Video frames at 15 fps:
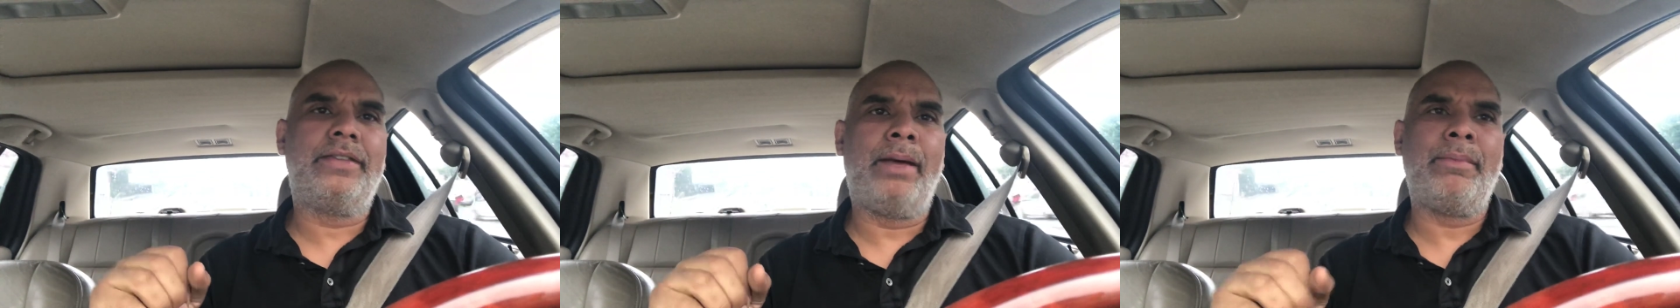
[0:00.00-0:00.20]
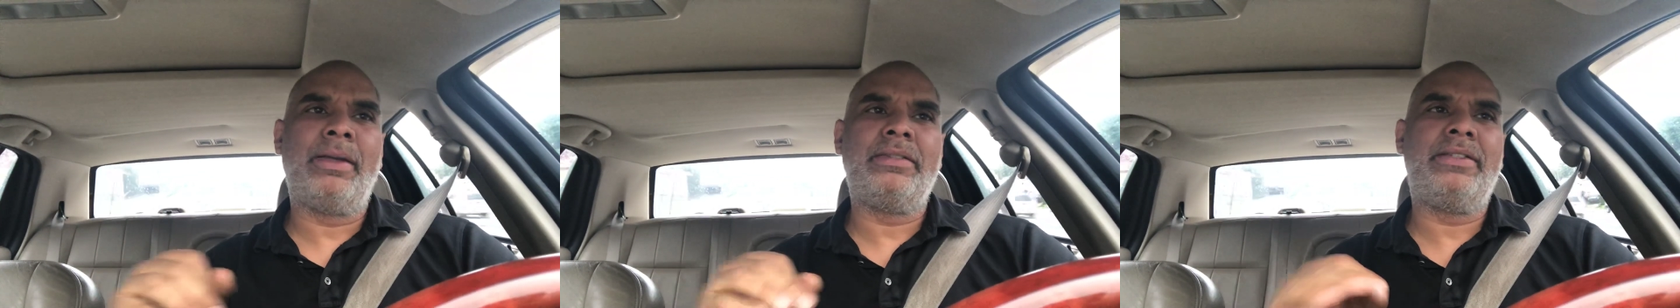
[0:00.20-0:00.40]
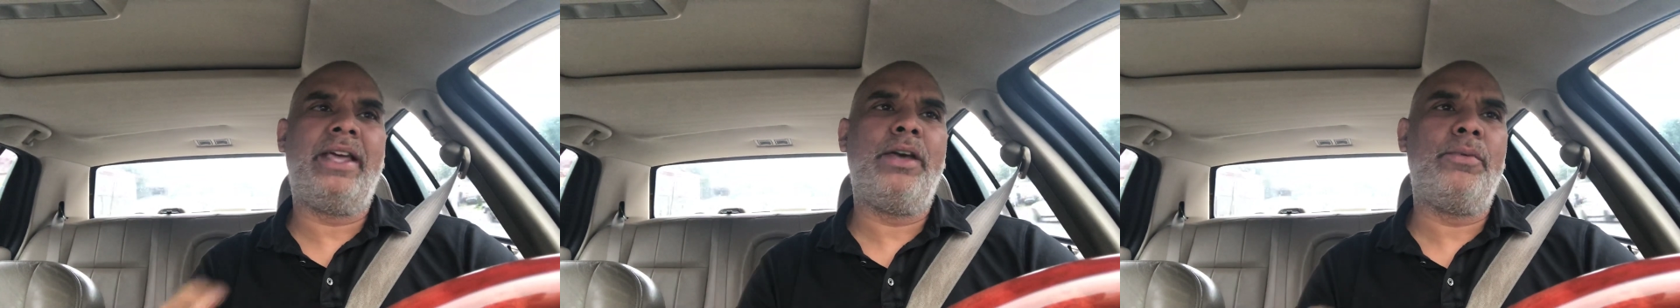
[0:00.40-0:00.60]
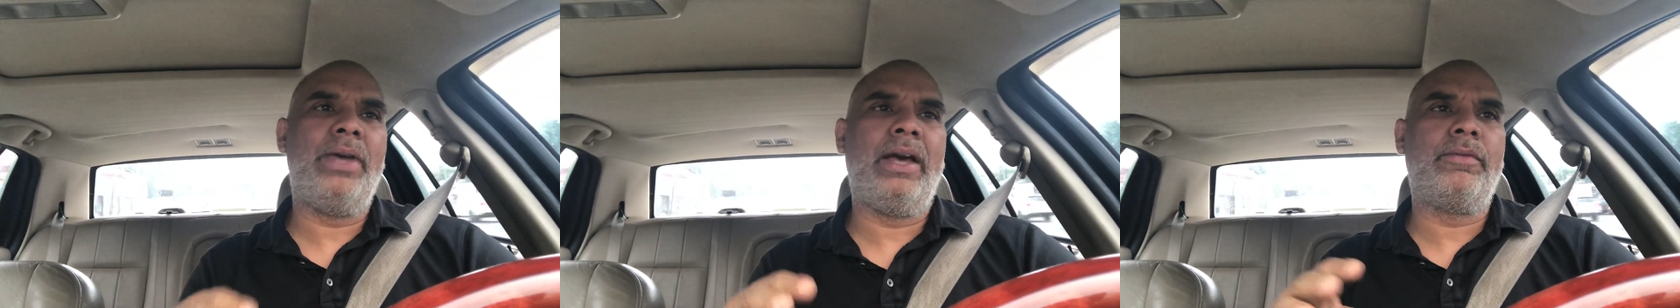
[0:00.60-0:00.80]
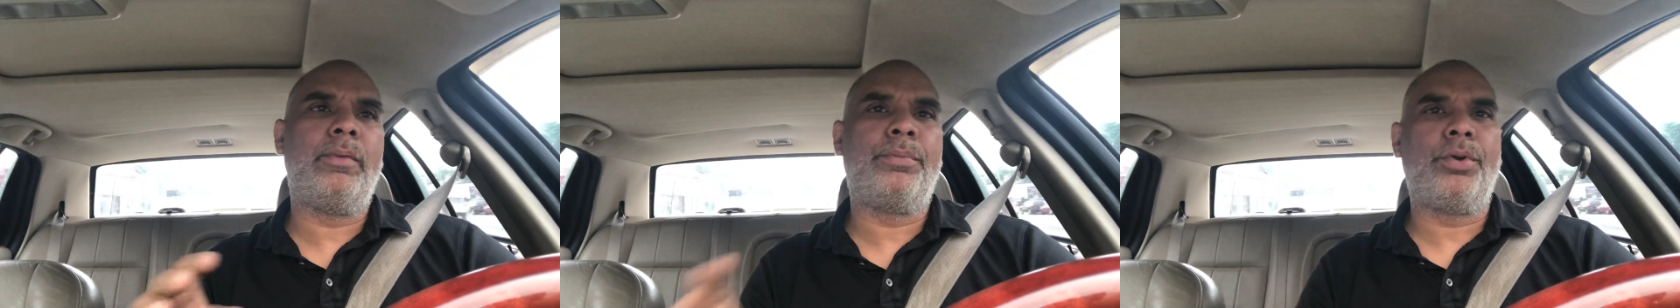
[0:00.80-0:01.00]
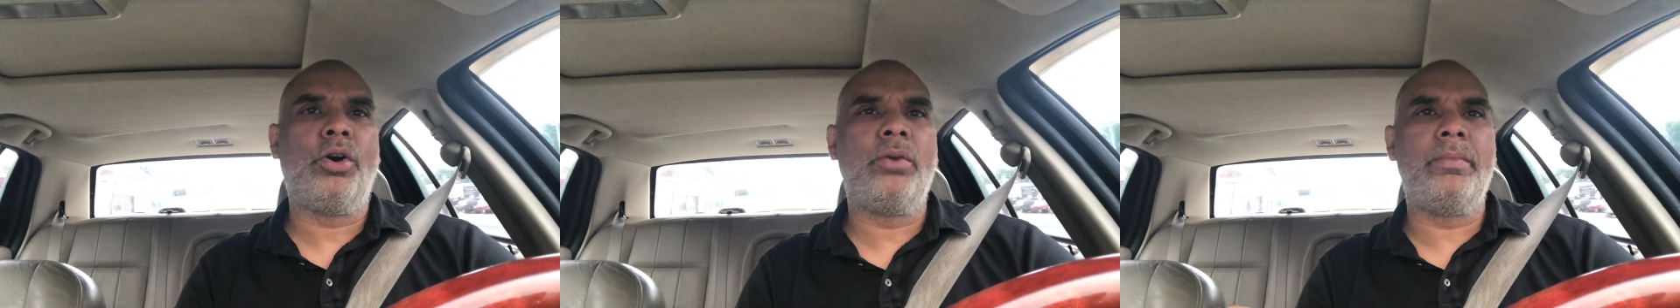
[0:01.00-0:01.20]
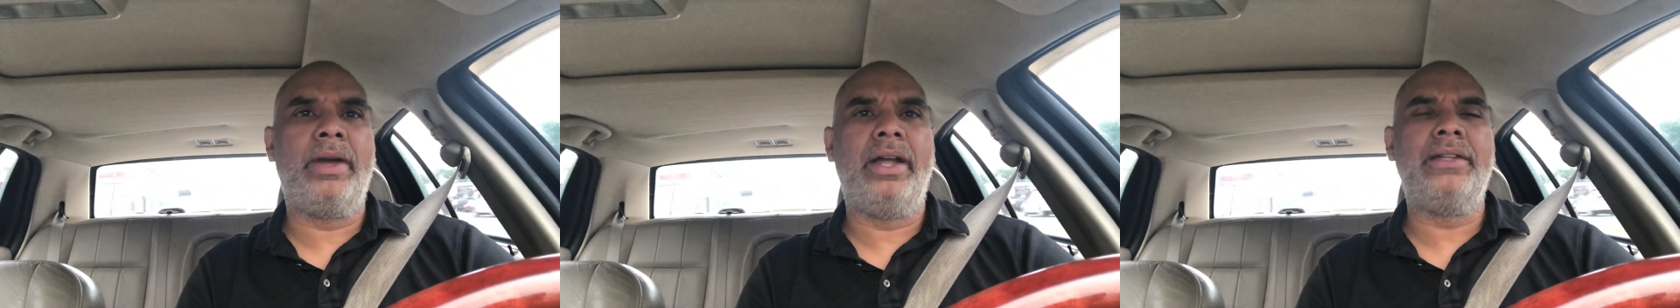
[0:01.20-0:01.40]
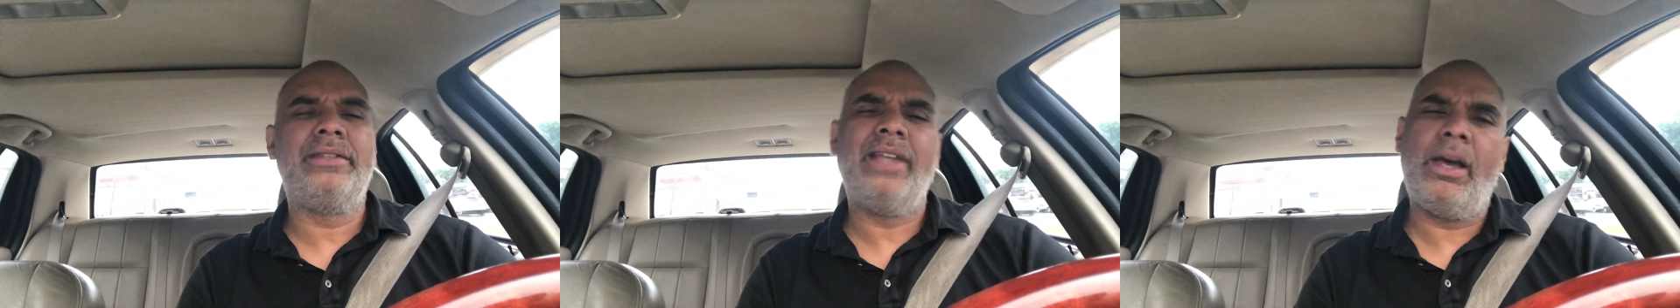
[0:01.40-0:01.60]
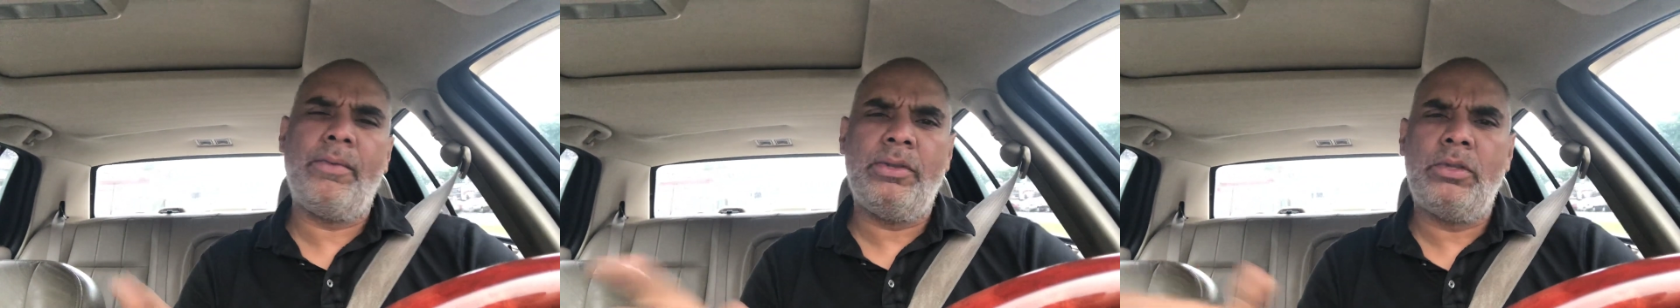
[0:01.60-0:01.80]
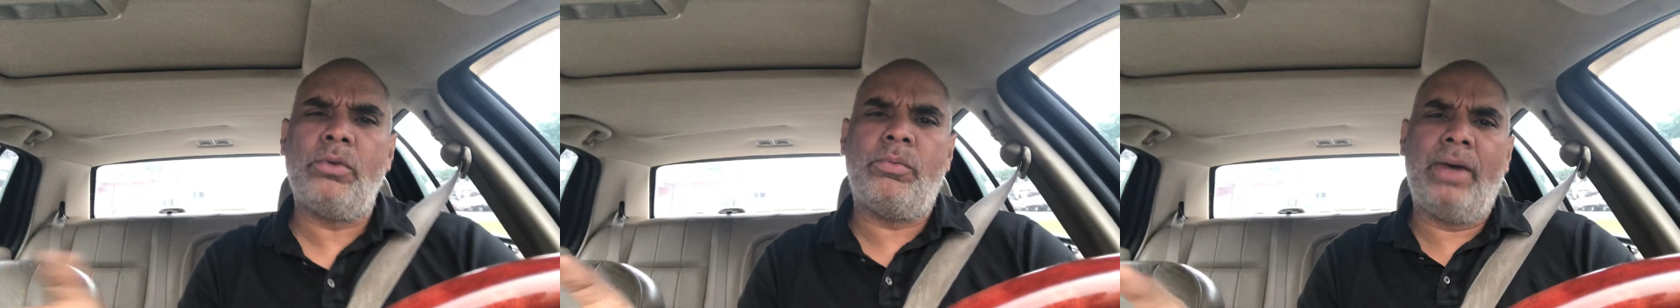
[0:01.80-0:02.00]
I'm not saying we have a bromance. Yeah, we
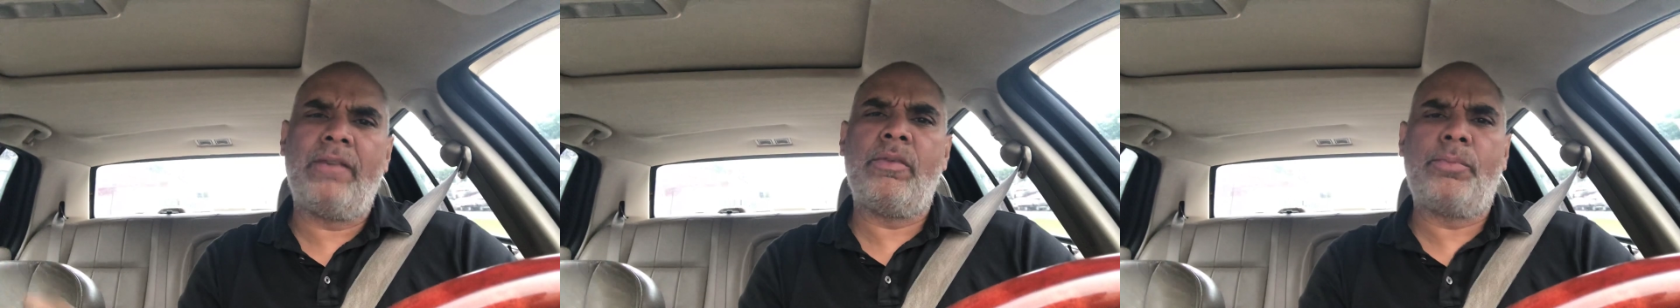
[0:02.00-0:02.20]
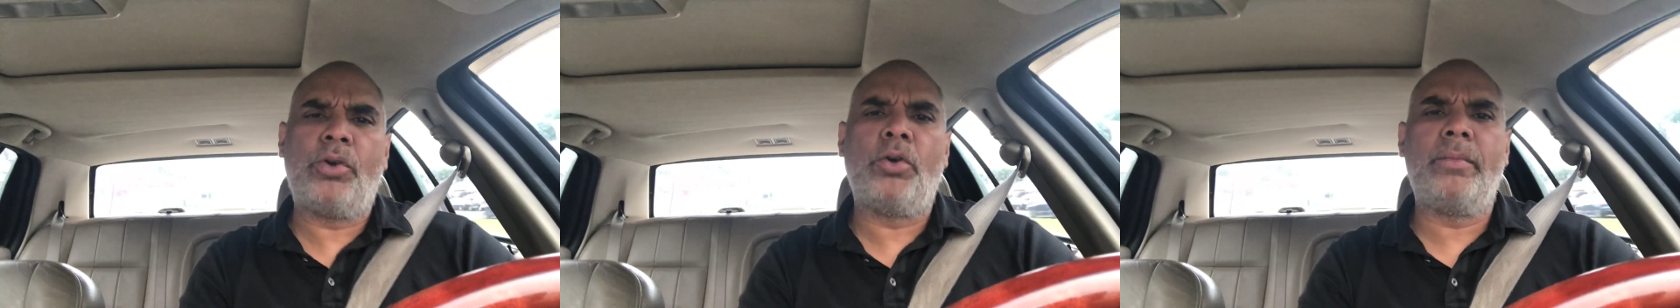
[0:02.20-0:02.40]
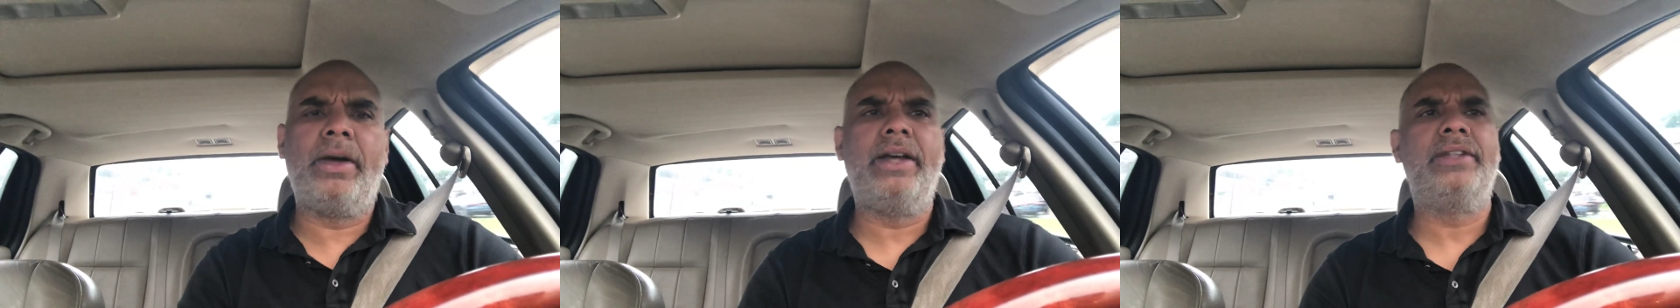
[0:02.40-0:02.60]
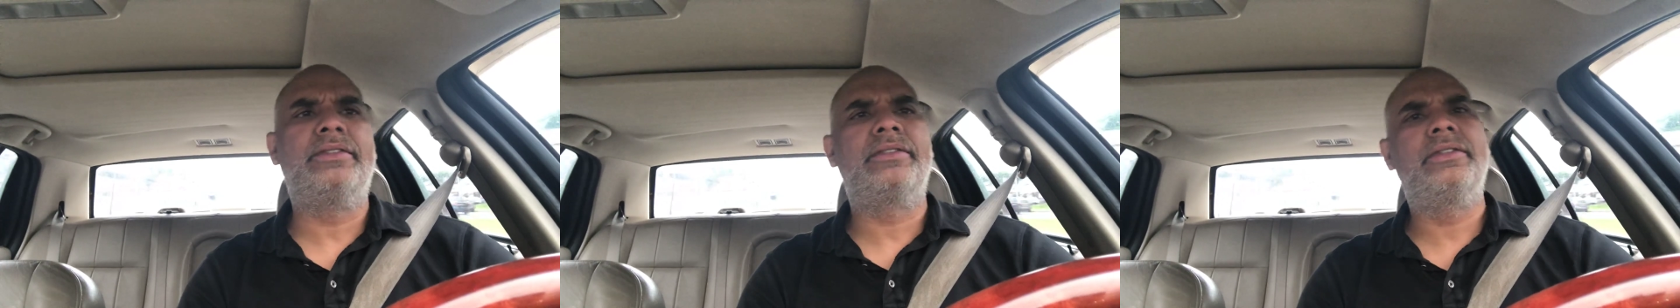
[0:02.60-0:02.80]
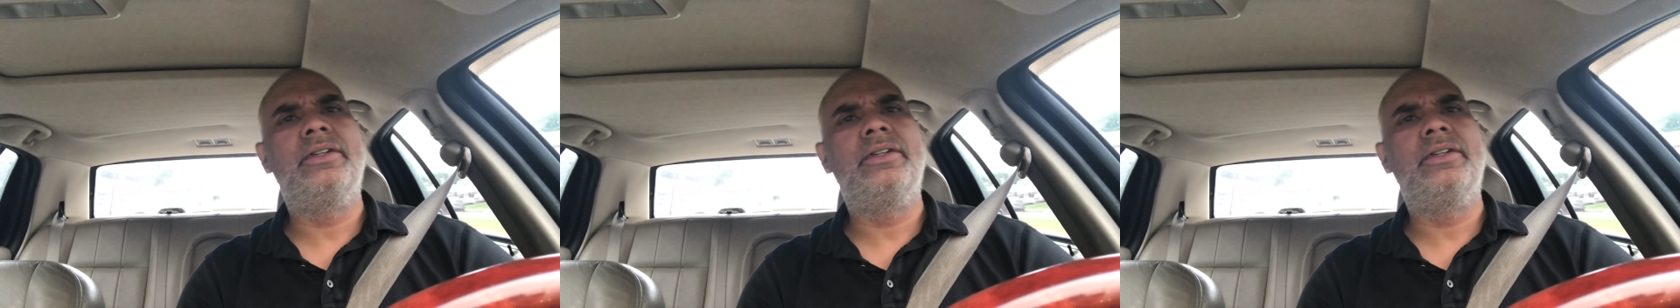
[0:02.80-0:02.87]
do. We have a bromance.